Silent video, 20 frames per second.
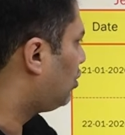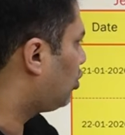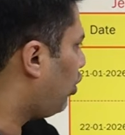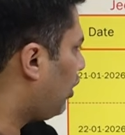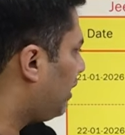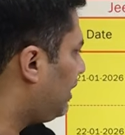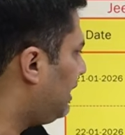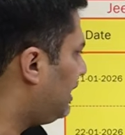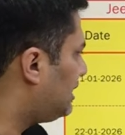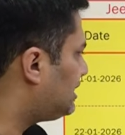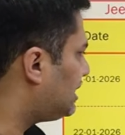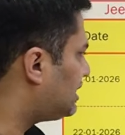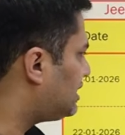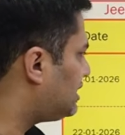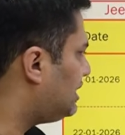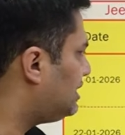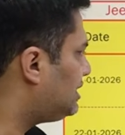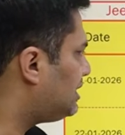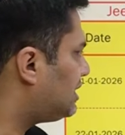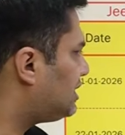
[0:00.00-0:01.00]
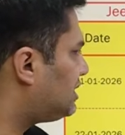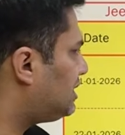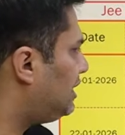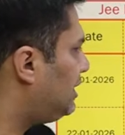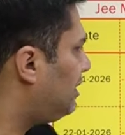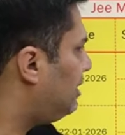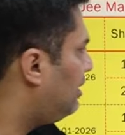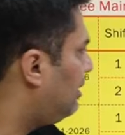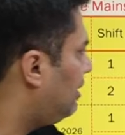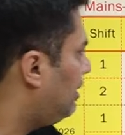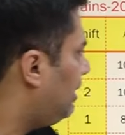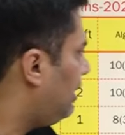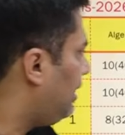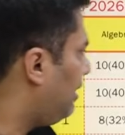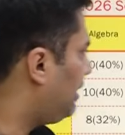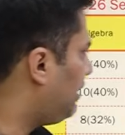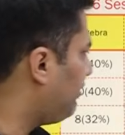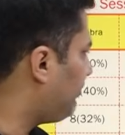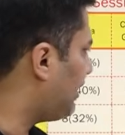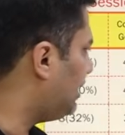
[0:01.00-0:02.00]
coordinate 16,
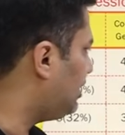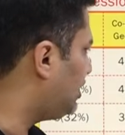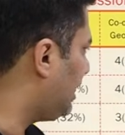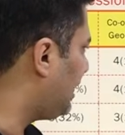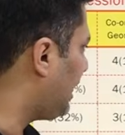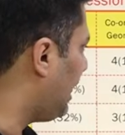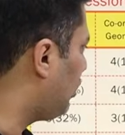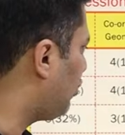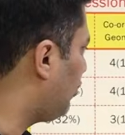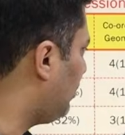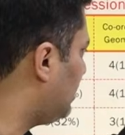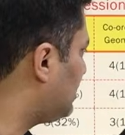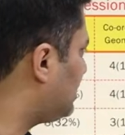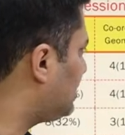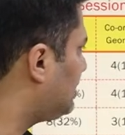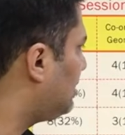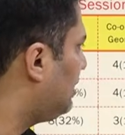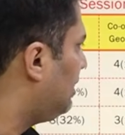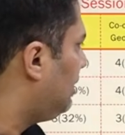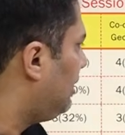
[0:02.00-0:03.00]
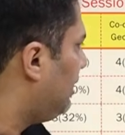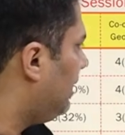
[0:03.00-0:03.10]
differential calculus,